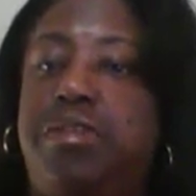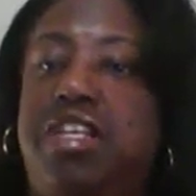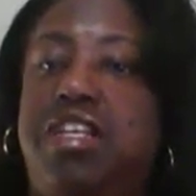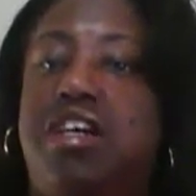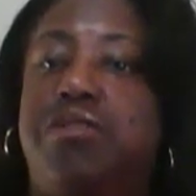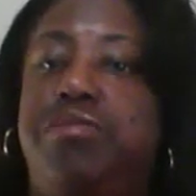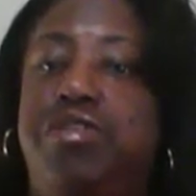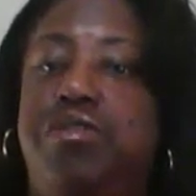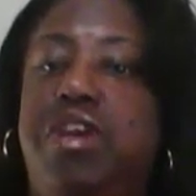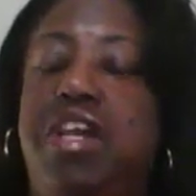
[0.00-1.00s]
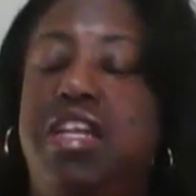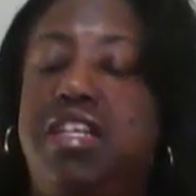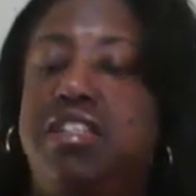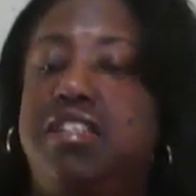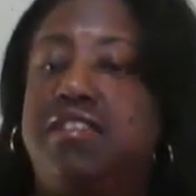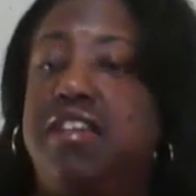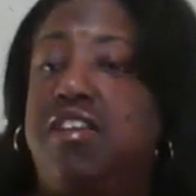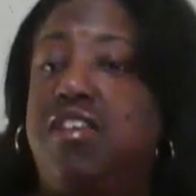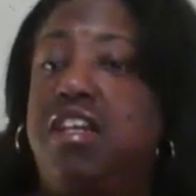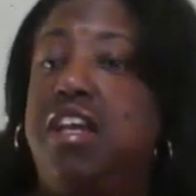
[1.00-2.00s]
can help you in this
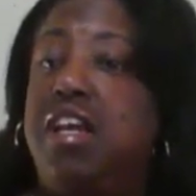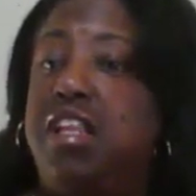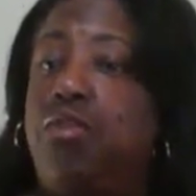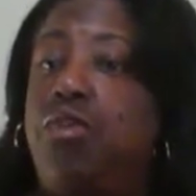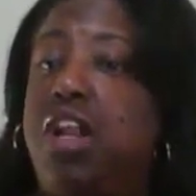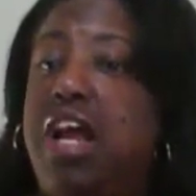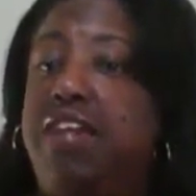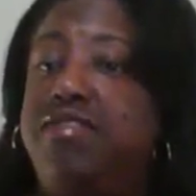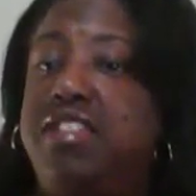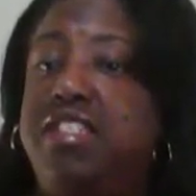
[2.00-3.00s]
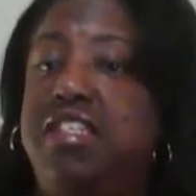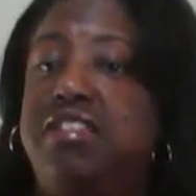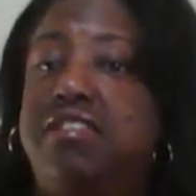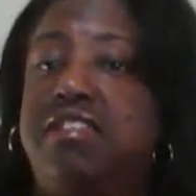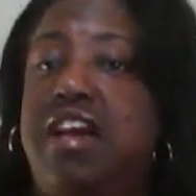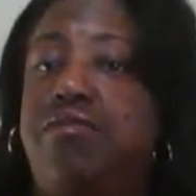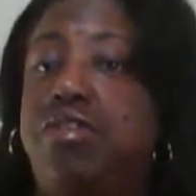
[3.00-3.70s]
area. Now, what I've seen is that